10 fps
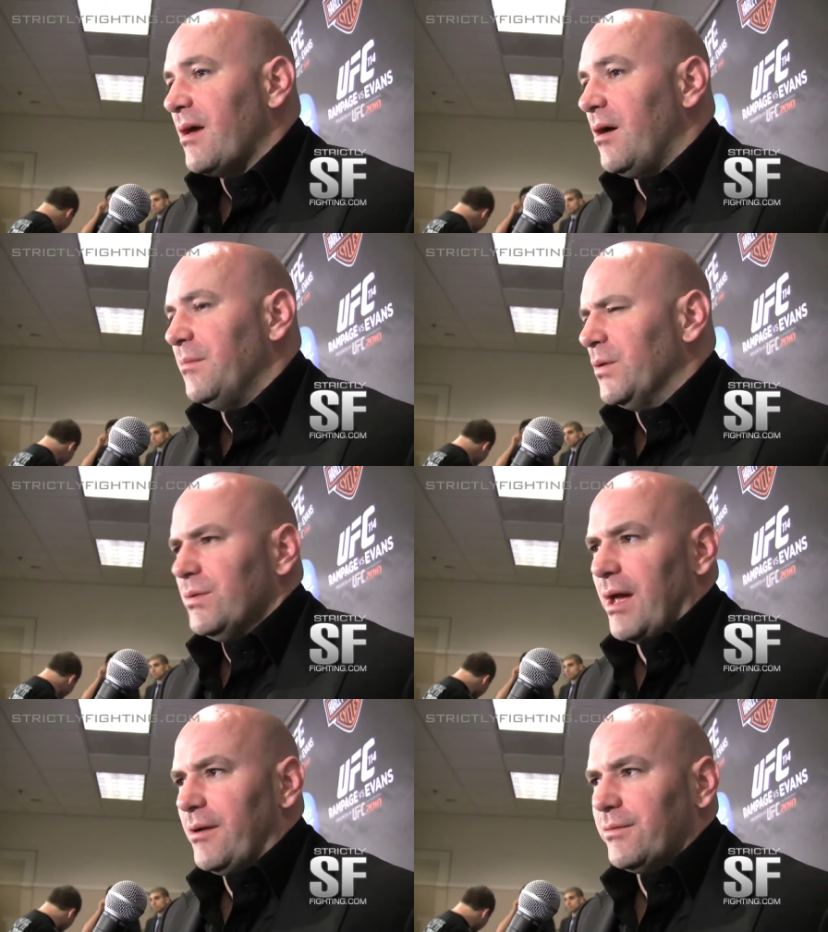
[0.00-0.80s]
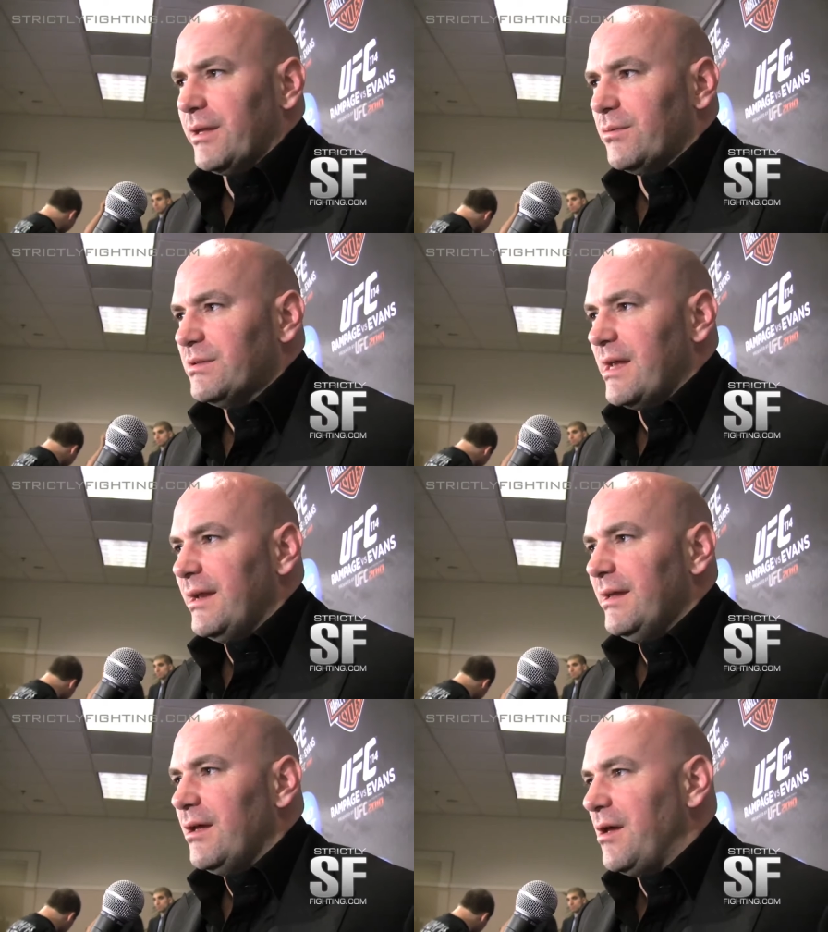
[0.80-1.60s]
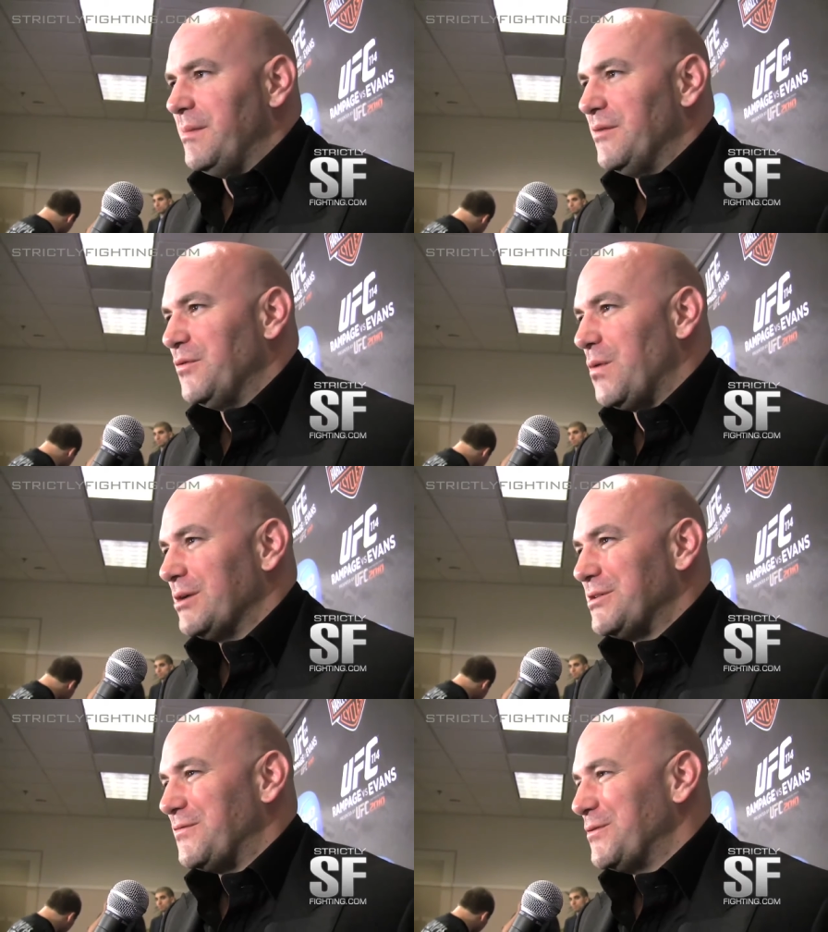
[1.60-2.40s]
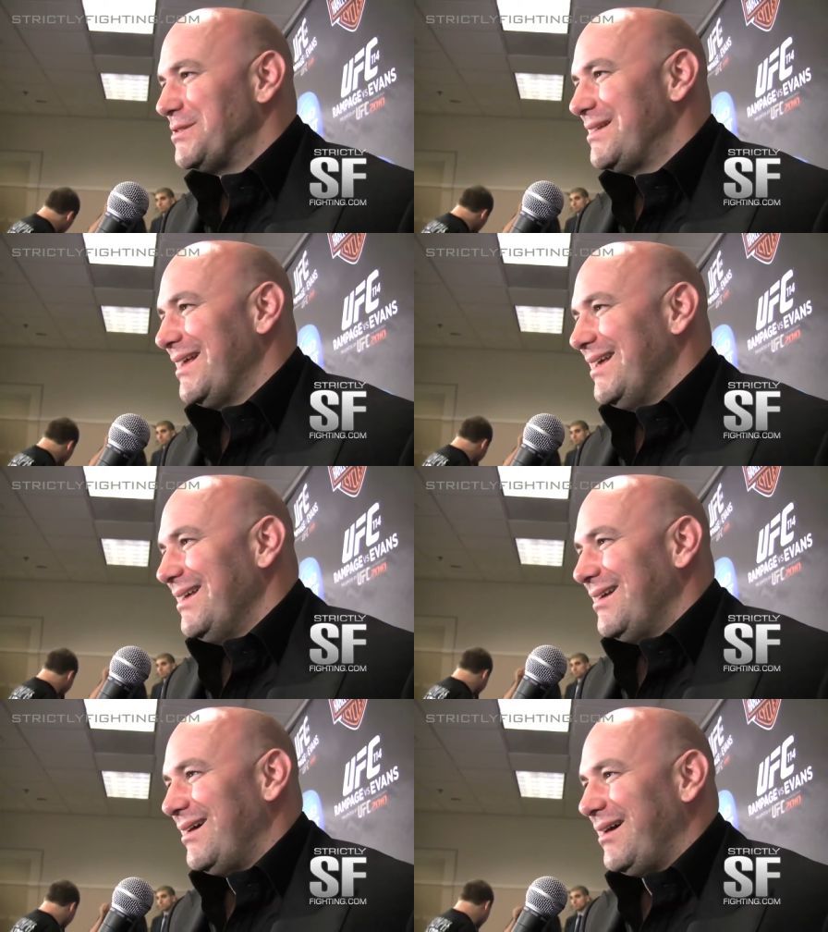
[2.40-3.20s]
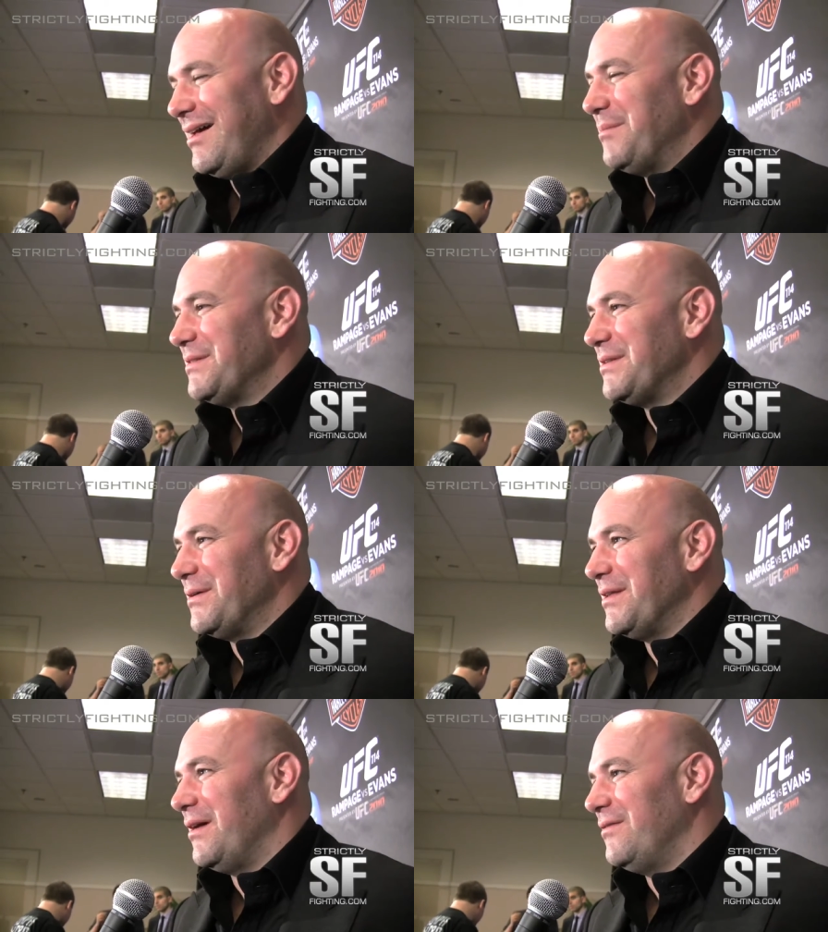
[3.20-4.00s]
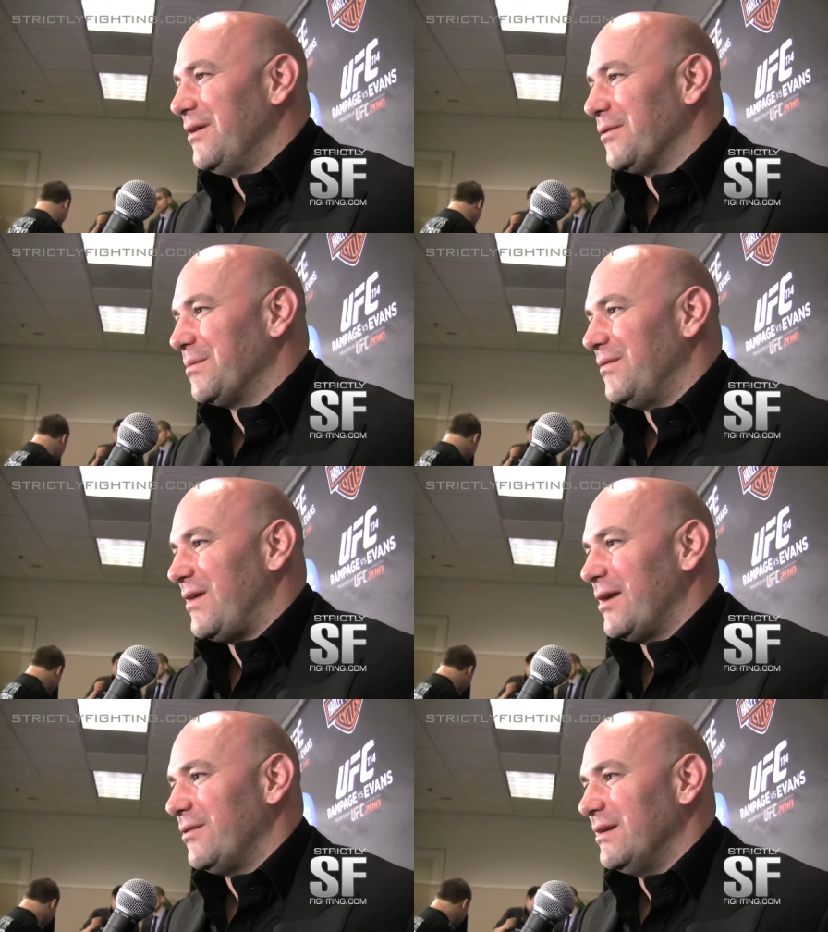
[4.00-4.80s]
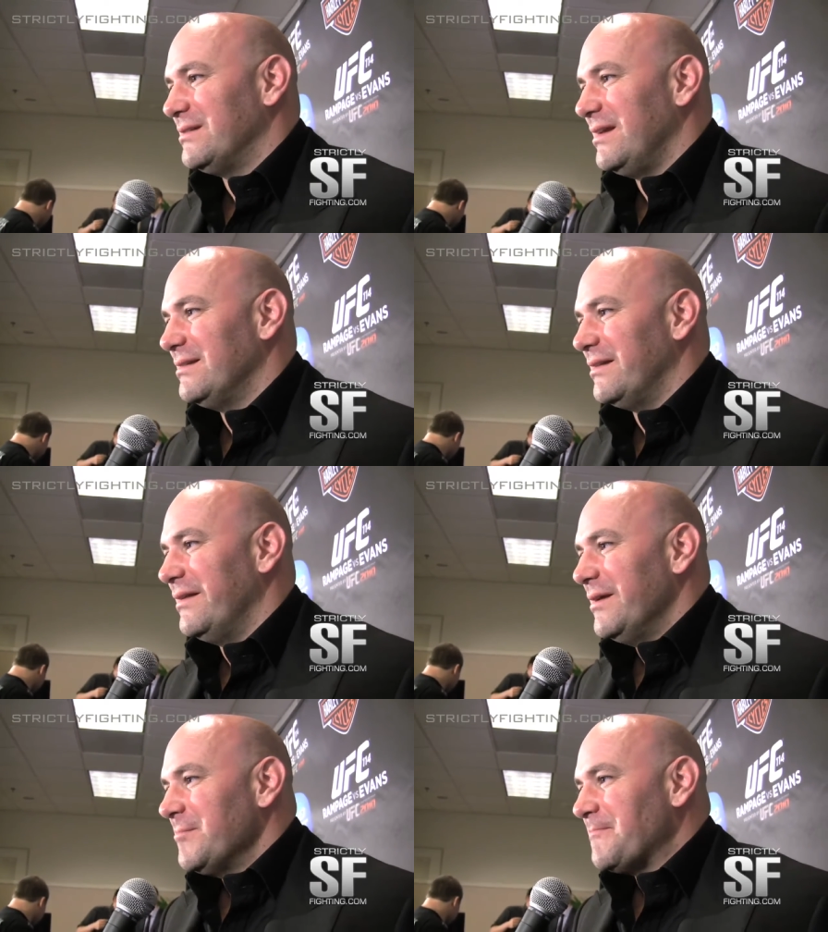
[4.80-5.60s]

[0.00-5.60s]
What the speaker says: I don't think there was any I mean, if you watch the first episode of The Ultimate Fighter of their season